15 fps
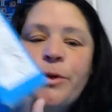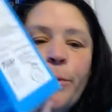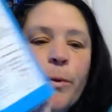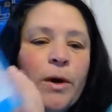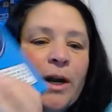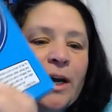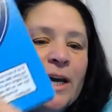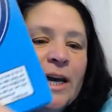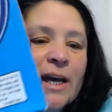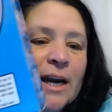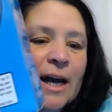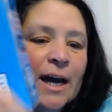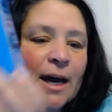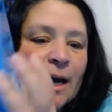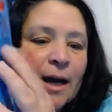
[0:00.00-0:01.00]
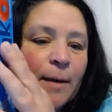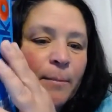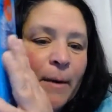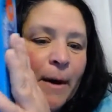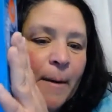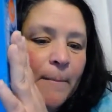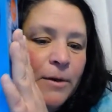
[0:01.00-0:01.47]
want to get a
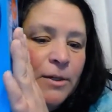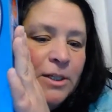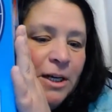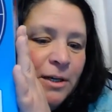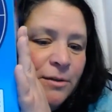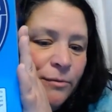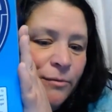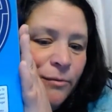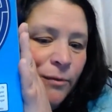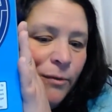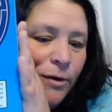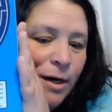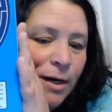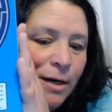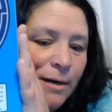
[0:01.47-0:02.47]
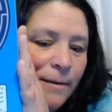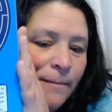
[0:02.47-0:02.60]
pop protector for it.